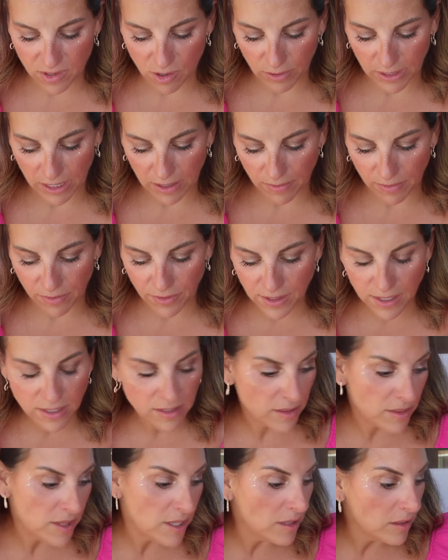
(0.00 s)
Okay, the,
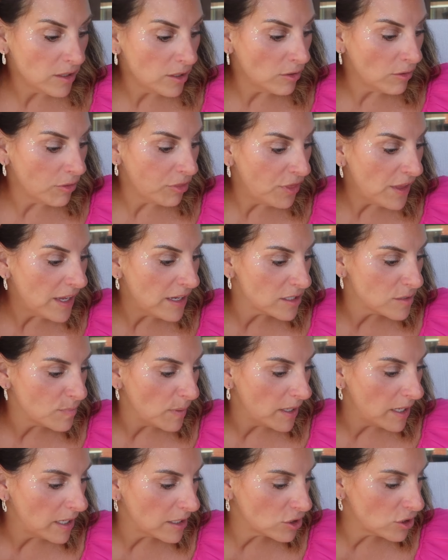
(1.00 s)
the little things
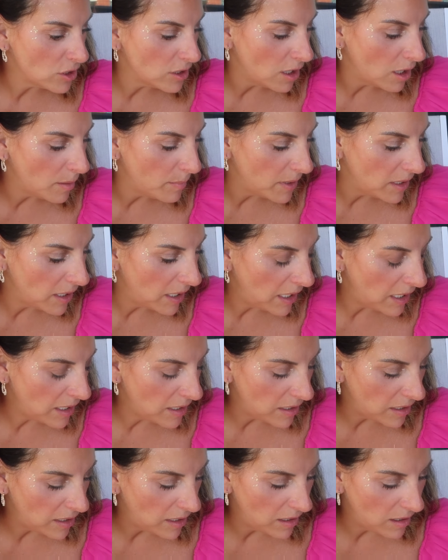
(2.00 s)
might actually come in
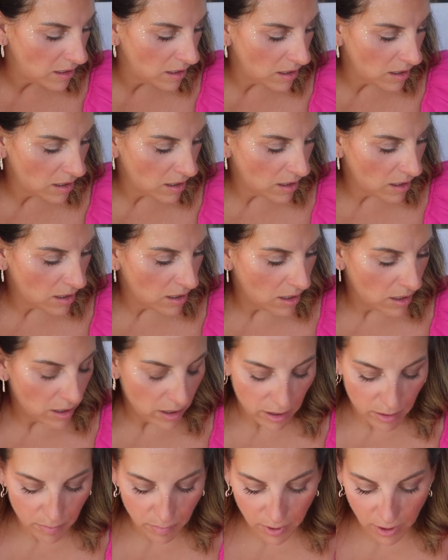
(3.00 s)
handy,
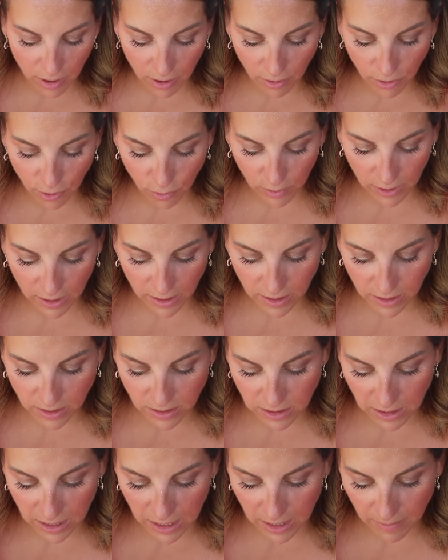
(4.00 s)
but
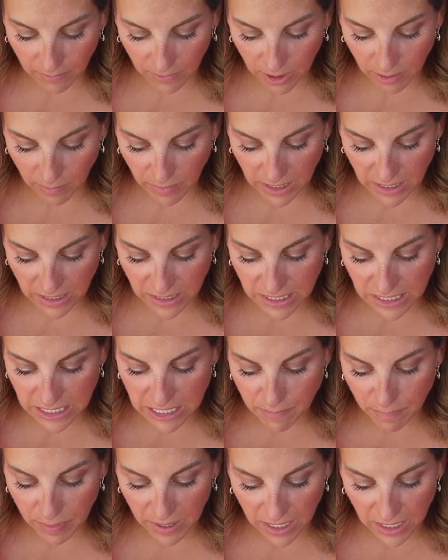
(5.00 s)
otherwise I'm gonna be
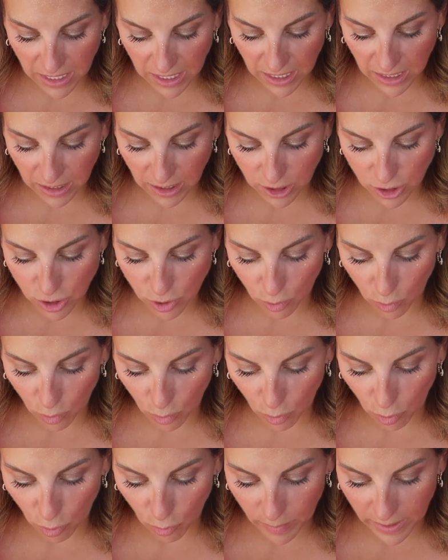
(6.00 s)
depinning this
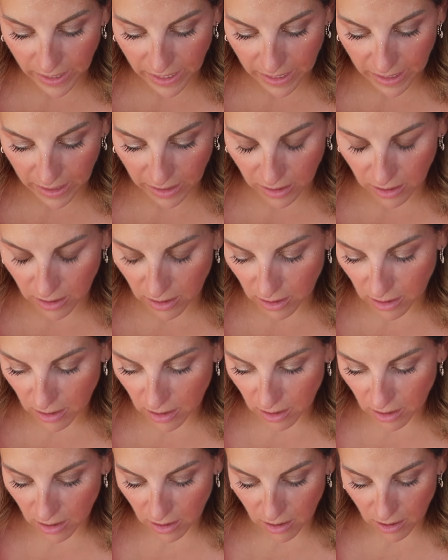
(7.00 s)
whole bag
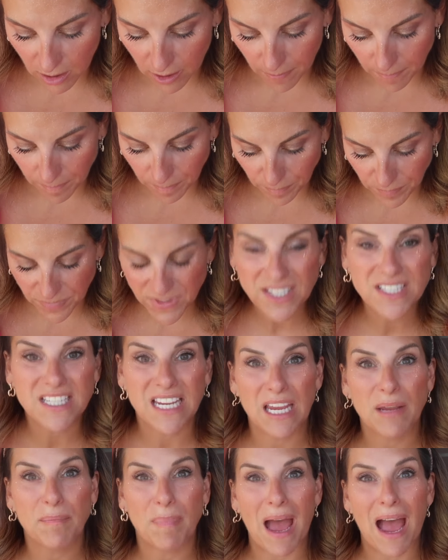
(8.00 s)
to
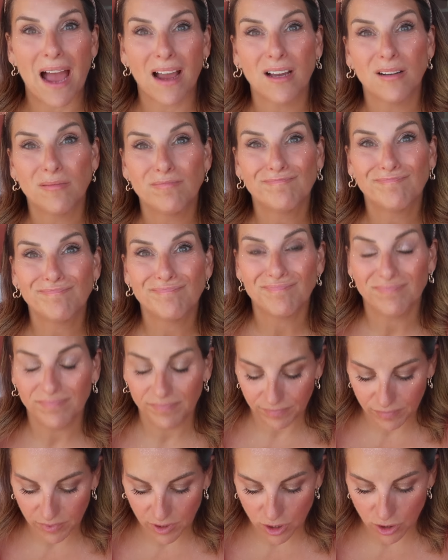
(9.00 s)
take back.
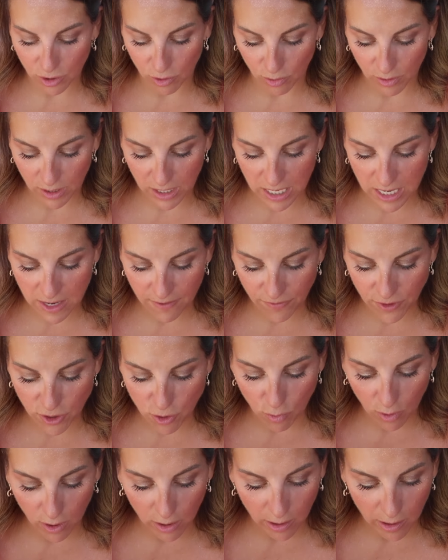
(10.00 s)
So if
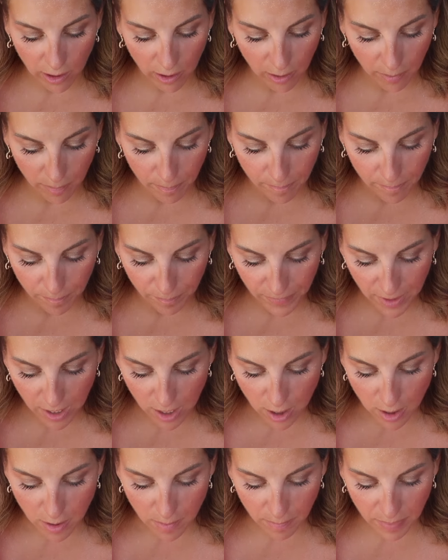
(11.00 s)
you are a
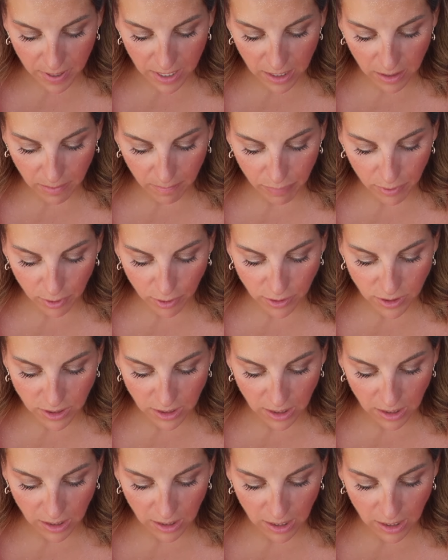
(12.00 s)
pin
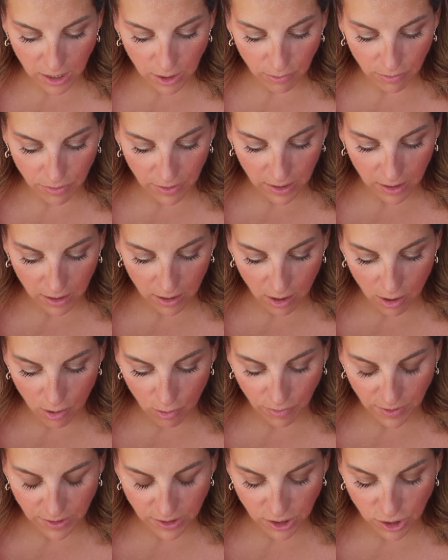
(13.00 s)
person and you think,
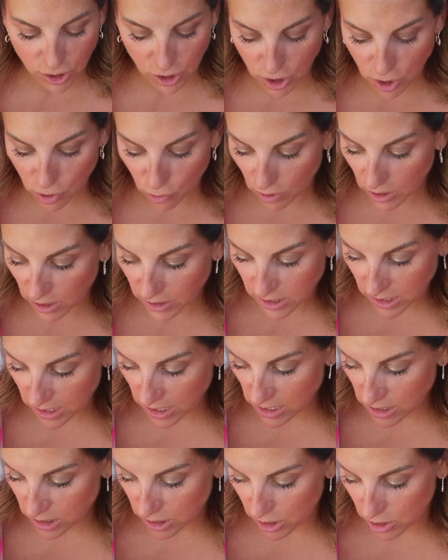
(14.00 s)
oh, this is cute, because it
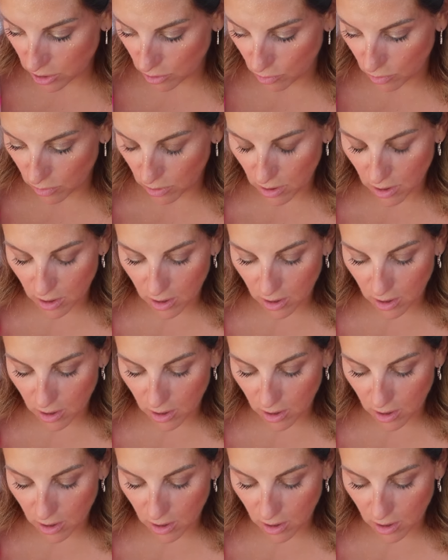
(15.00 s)
is cute,